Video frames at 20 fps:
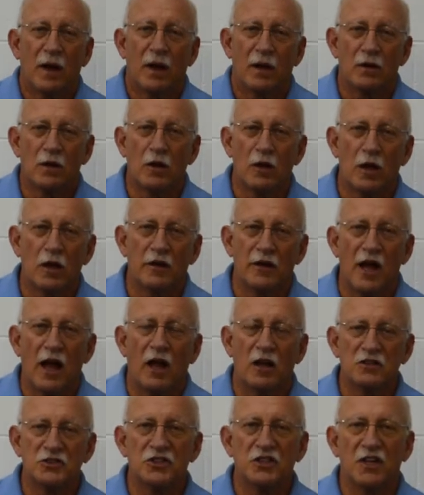A little
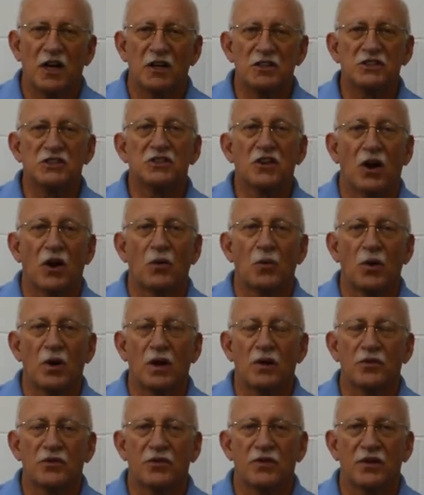analogy I'll start
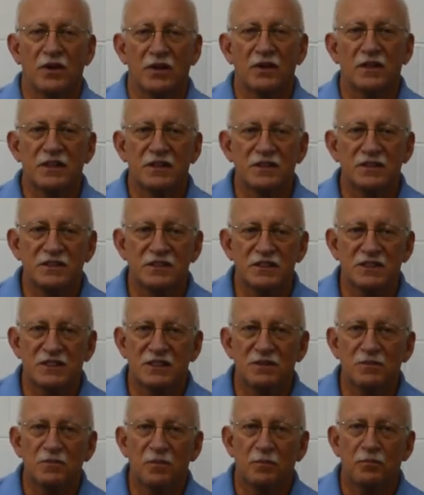with is
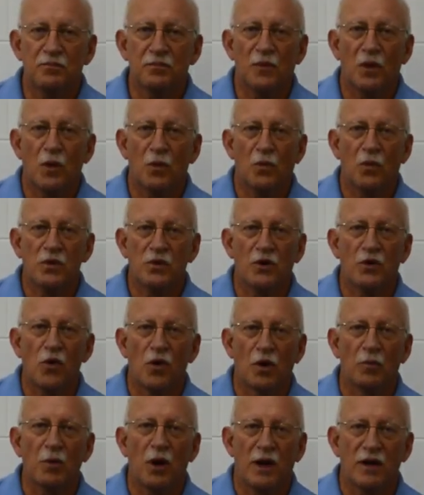when you go
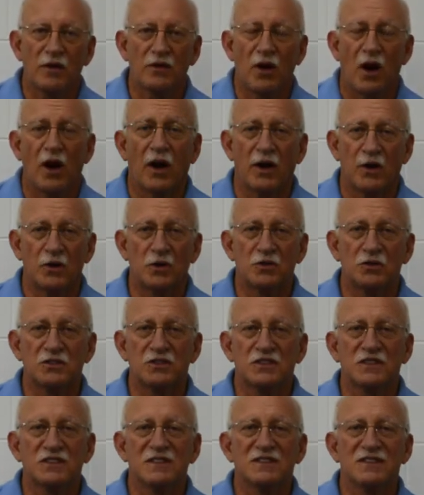to buy
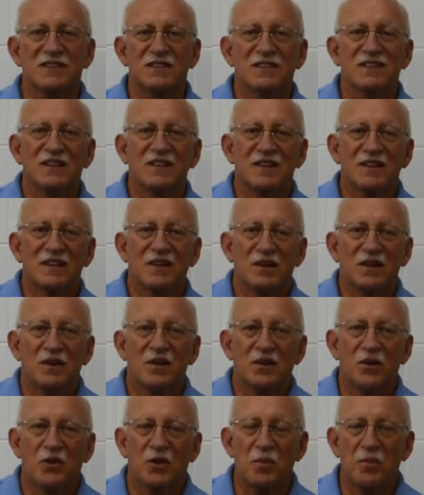tires,
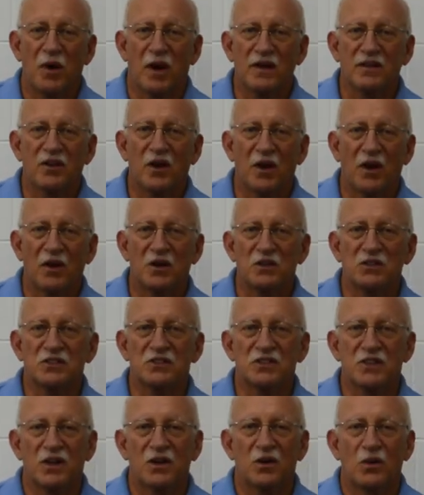you can buy
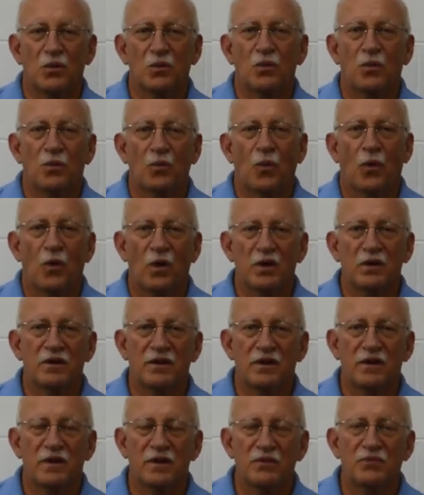tires that are
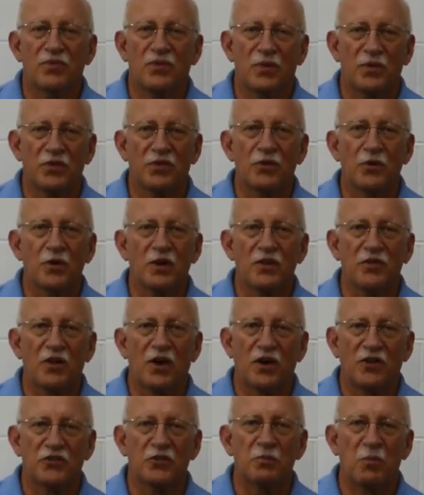warranted for 30,000
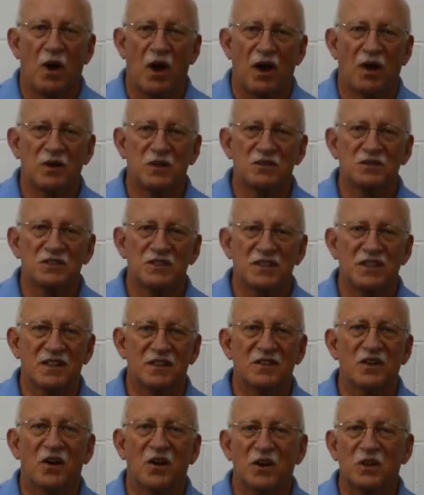miles
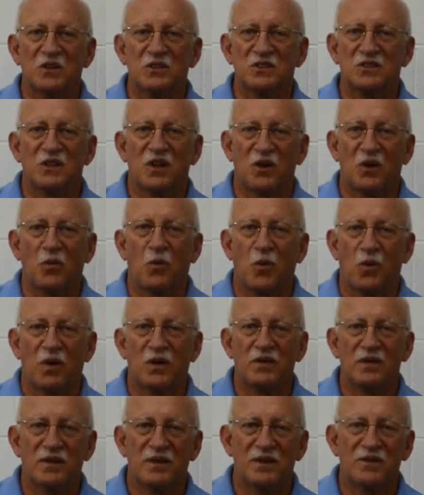and tires that are
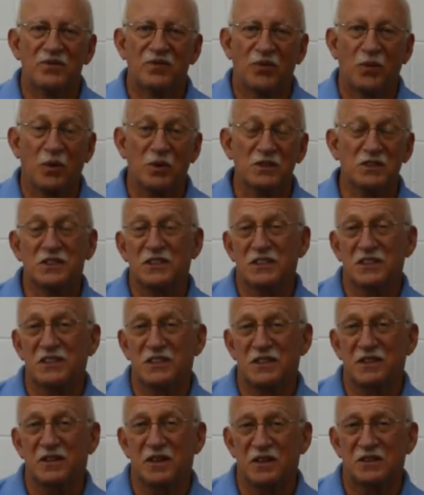warranted for
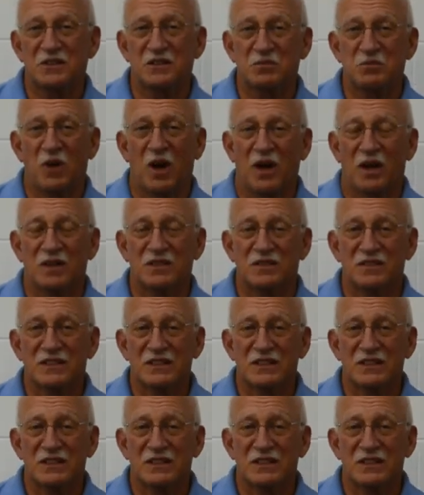60,000 miles.